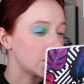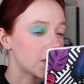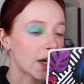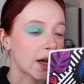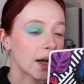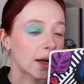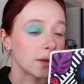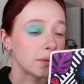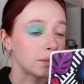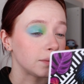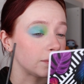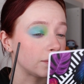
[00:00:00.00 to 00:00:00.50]

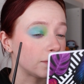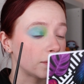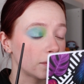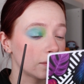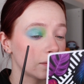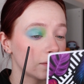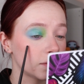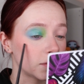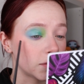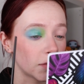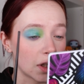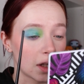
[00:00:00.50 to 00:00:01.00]
yeah,
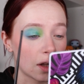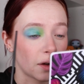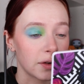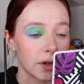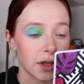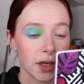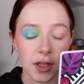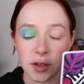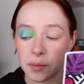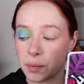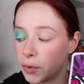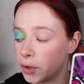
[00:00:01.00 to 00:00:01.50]
loving
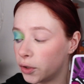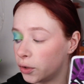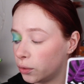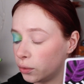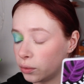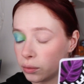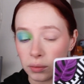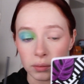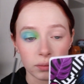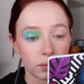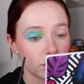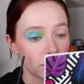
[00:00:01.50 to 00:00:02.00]
these
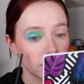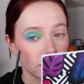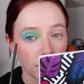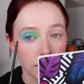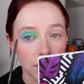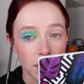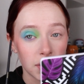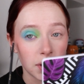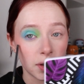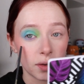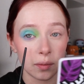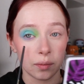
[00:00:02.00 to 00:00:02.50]
blue
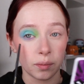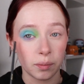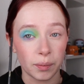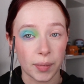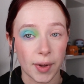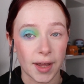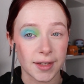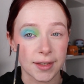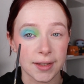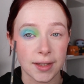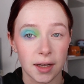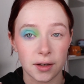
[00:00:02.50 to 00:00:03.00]

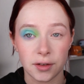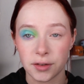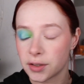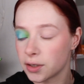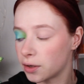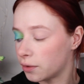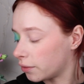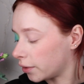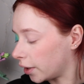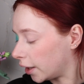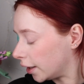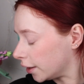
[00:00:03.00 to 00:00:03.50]
pastels
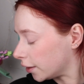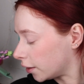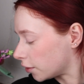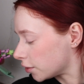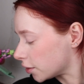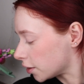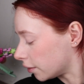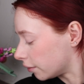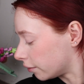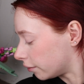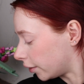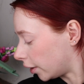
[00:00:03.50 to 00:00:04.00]
over here. Those
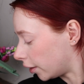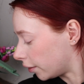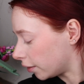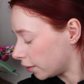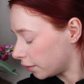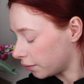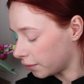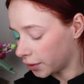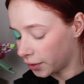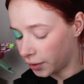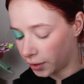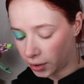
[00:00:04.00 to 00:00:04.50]
are very,
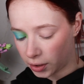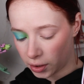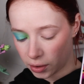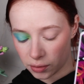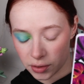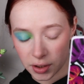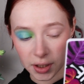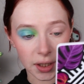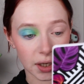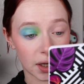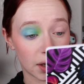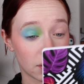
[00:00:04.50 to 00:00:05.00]
very
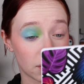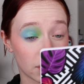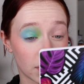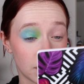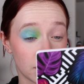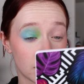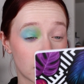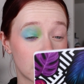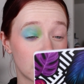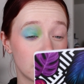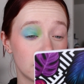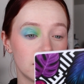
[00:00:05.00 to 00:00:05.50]
cute. And that green
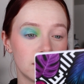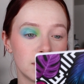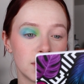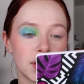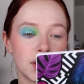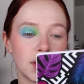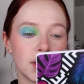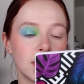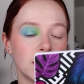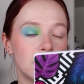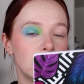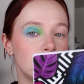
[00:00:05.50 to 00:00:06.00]
one,
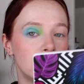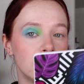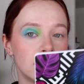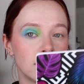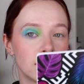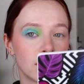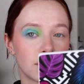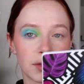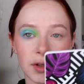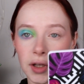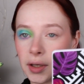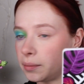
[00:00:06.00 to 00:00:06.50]

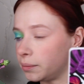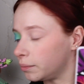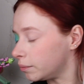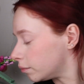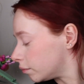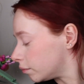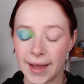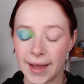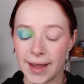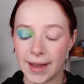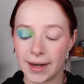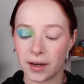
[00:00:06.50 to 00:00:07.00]
lovely.
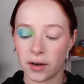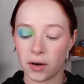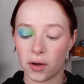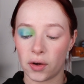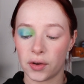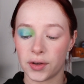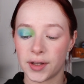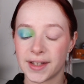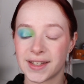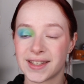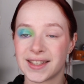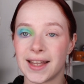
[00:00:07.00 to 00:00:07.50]
And then
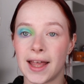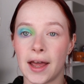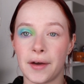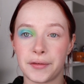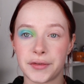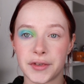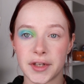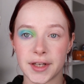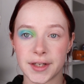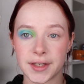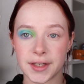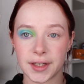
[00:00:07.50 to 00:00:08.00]
all that's
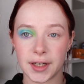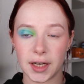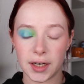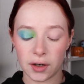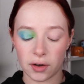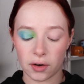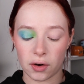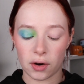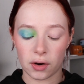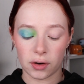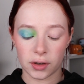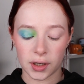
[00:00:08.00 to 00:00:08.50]
left is an
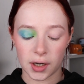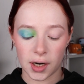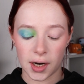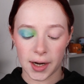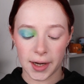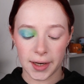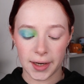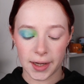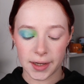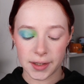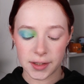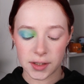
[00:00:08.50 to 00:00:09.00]
inner corner
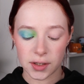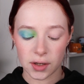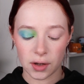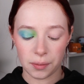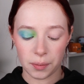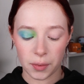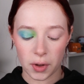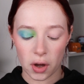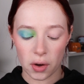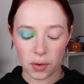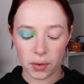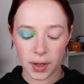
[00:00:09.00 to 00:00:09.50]
highlight. So
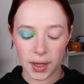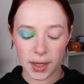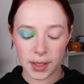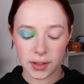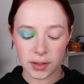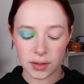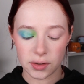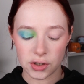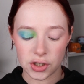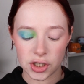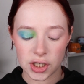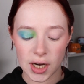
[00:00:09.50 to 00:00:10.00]
I'm going
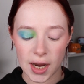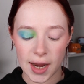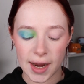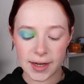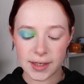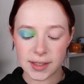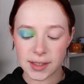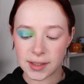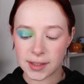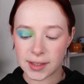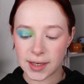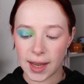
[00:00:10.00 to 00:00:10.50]
into
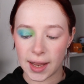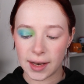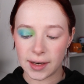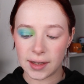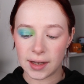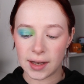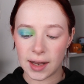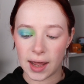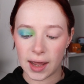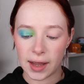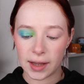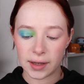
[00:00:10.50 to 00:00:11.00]
shade
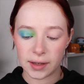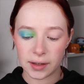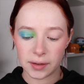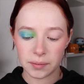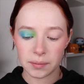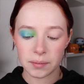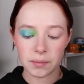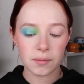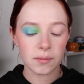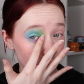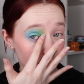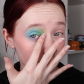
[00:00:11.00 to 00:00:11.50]
Dandelion.
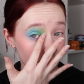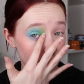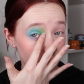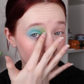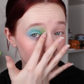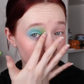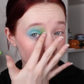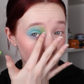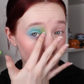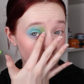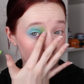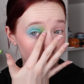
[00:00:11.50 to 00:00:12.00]
And
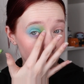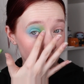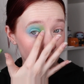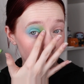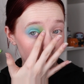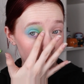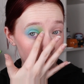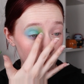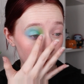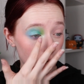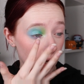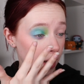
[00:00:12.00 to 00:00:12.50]
I'm gonna
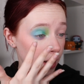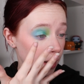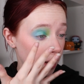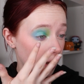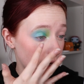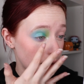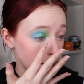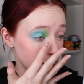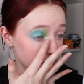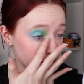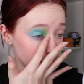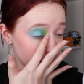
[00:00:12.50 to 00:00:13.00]
apply
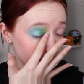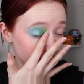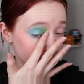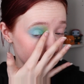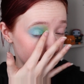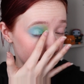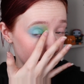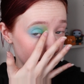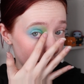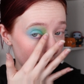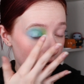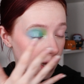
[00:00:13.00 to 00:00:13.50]
that.
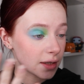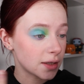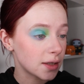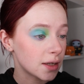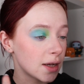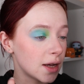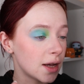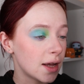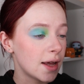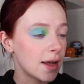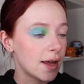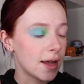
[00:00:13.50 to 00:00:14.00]
See, that
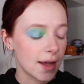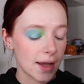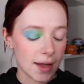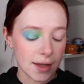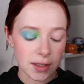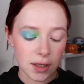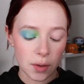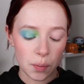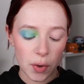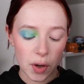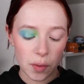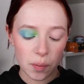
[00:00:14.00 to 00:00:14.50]
is
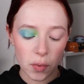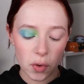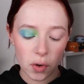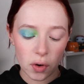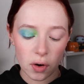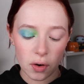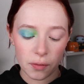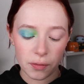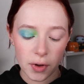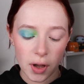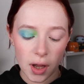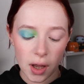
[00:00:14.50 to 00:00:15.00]
a bit more
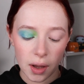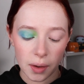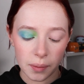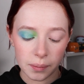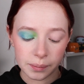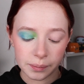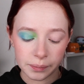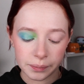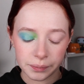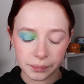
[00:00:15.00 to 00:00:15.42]
of a